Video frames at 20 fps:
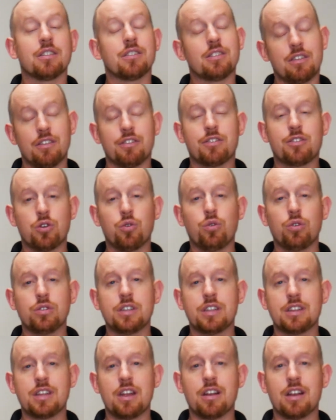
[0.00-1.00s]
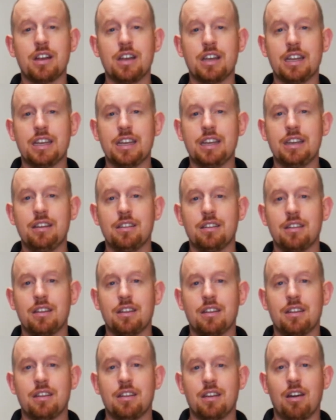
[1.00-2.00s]
The tools that they're going to need
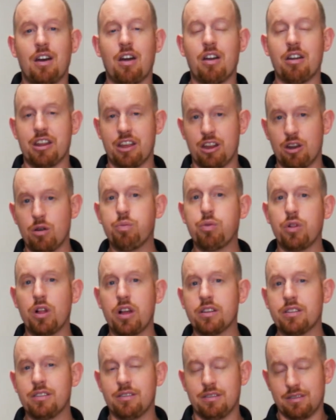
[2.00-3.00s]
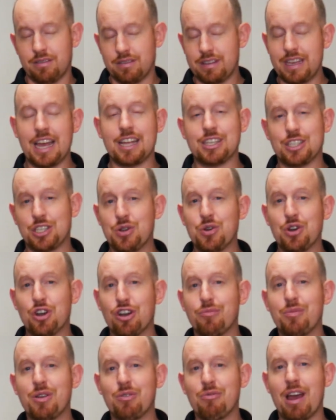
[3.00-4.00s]
are an earplug. Yes, you
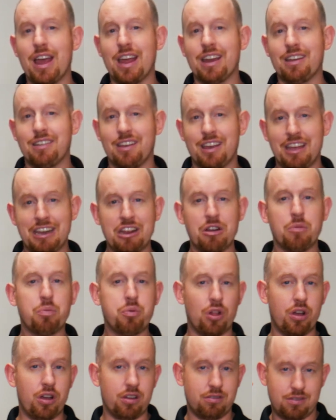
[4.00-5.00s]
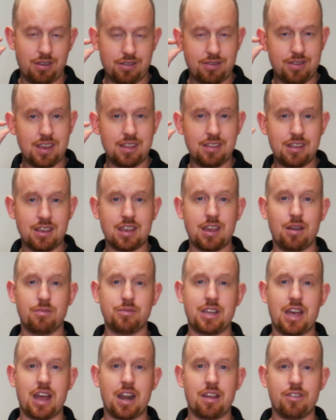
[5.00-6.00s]
heard me right, an earplug, the thing that
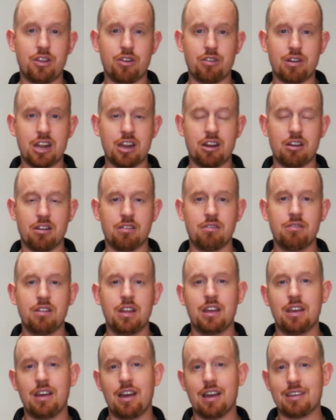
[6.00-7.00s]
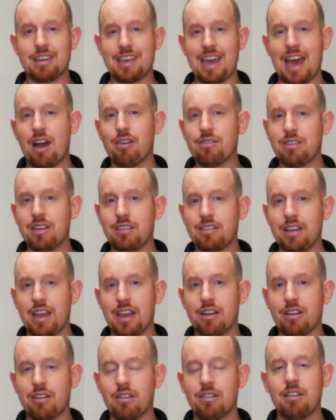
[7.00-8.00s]
comes out of your ear. A
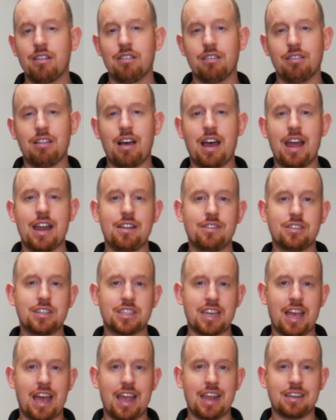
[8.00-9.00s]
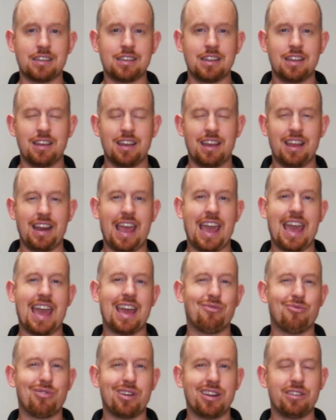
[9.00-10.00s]
calculator, line of sight, and
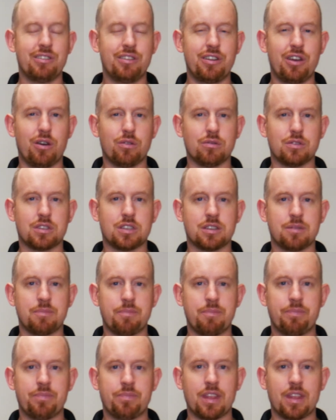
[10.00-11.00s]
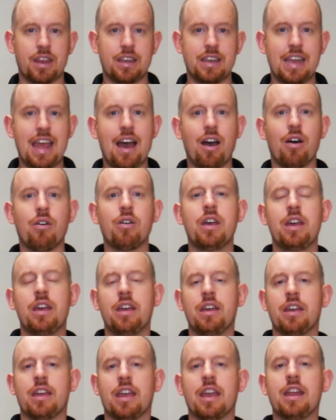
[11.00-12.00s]
handwritten notes. Now,
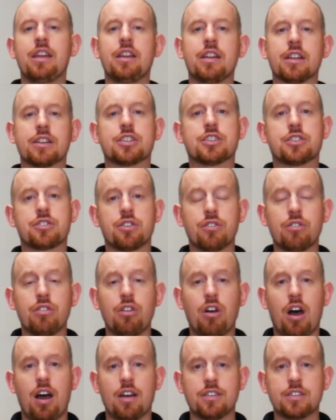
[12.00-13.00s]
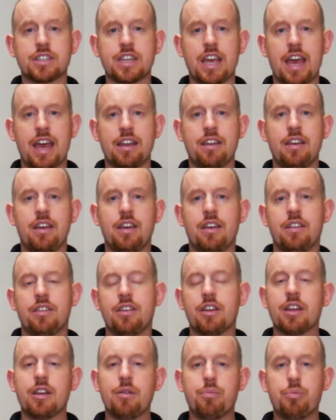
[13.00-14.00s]
in an external offset,
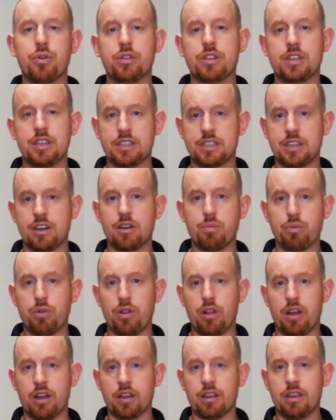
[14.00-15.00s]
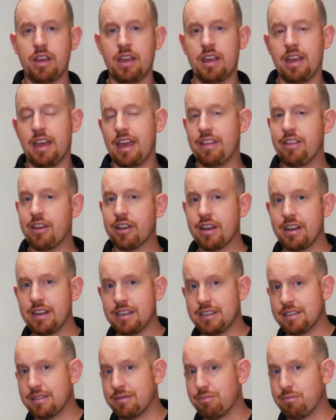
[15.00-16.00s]
they're going to put this earplug and they're
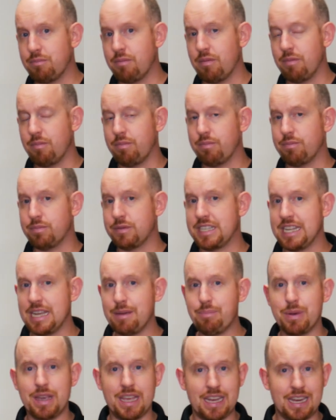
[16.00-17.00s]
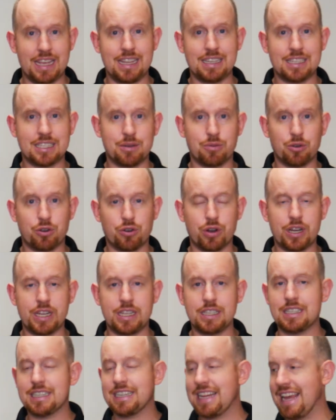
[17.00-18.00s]
going to dip it in some
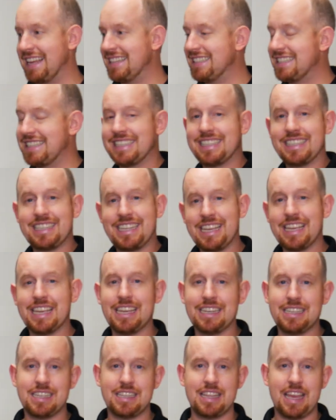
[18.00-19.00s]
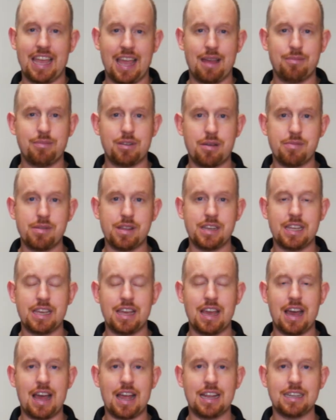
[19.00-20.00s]
grease and stick it to the
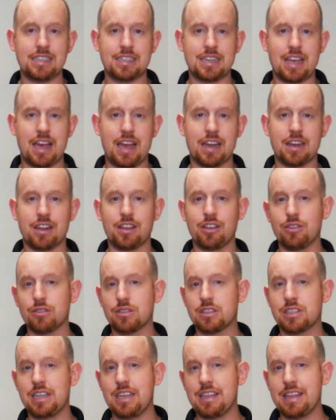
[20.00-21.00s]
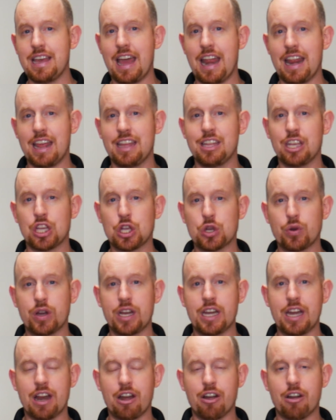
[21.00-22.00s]
MWD high side. You'll see that in the
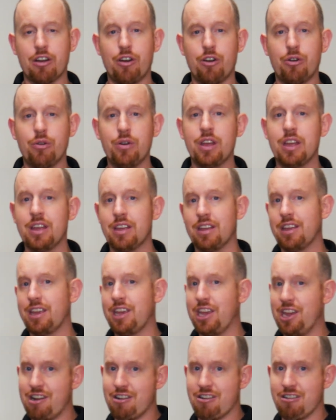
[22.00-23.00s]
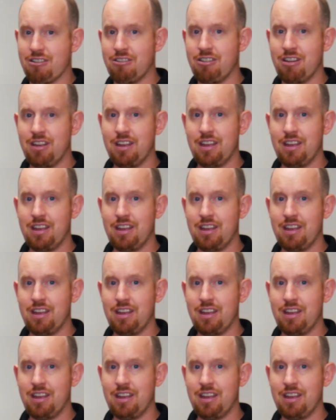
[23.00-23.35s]
green arrow here.